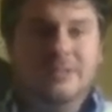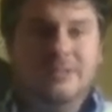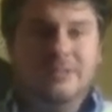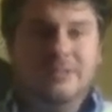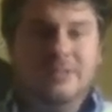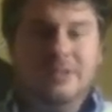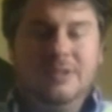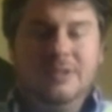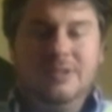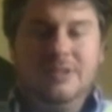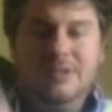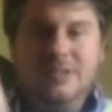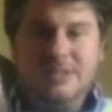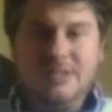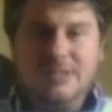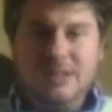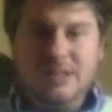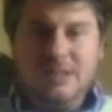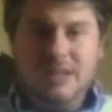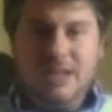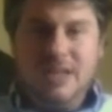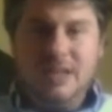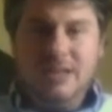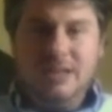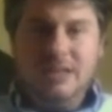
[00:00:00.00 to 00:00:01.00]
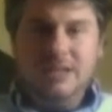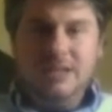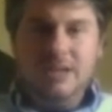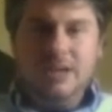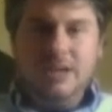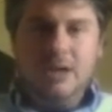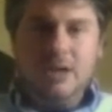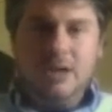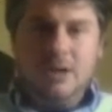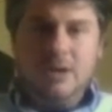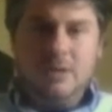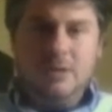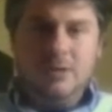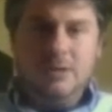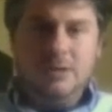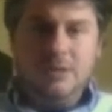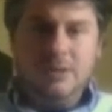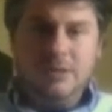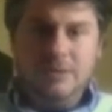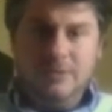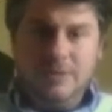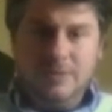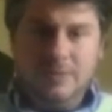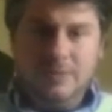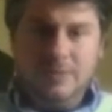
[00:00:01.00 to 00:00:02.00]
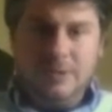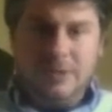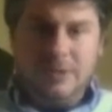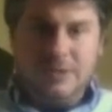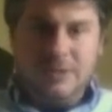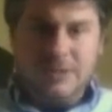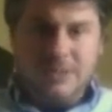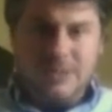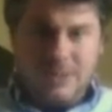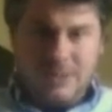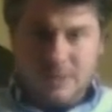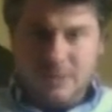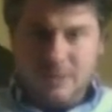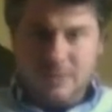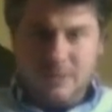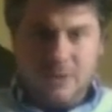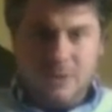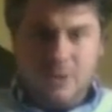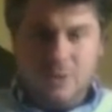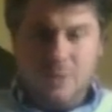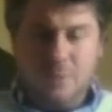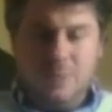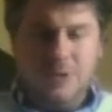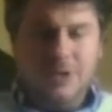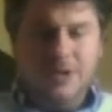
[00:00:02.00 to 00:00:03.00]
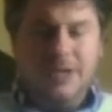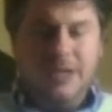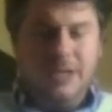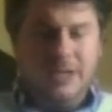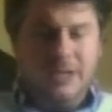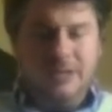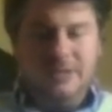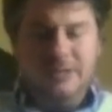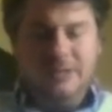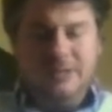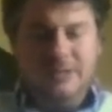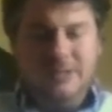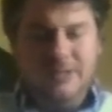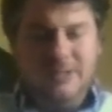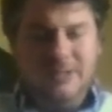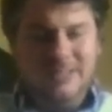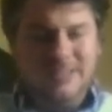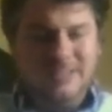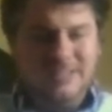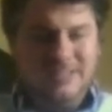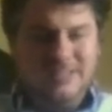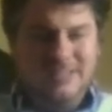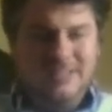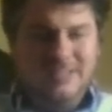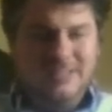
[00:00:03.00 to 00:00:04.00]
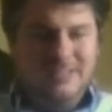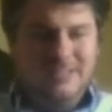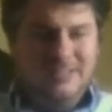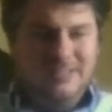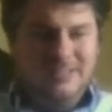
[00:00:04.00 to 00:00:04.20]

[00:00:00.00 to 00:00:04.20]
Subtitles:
really this letting go and living with this sort of open-handedness